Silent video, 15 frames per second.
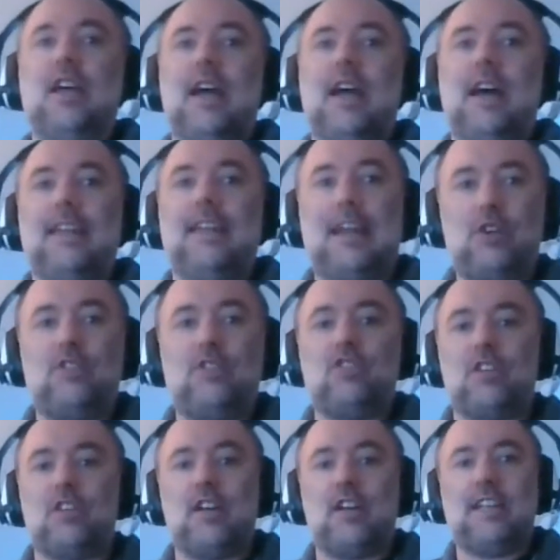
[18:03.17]
And now you've
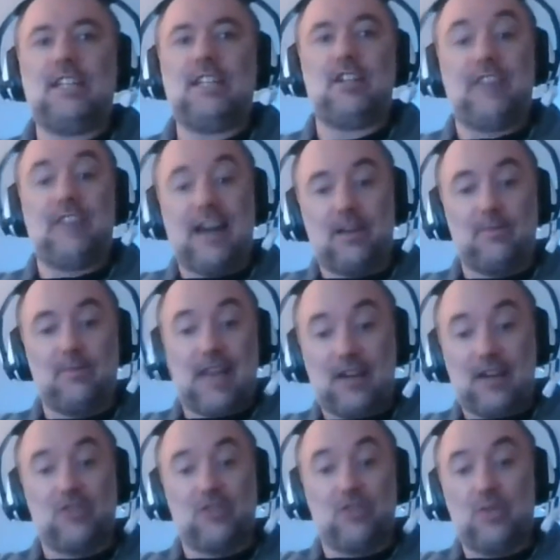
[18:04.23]
got an idea of how
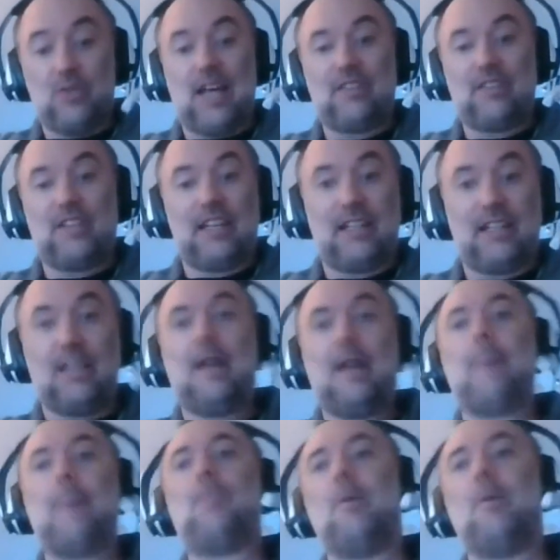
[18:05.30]
to do that thing
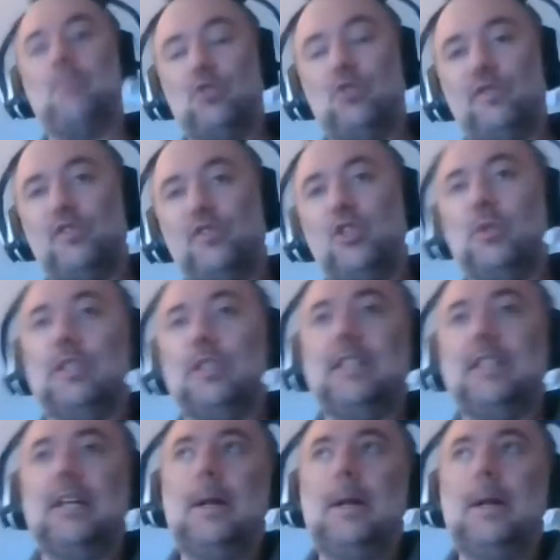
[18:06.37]
and move forward.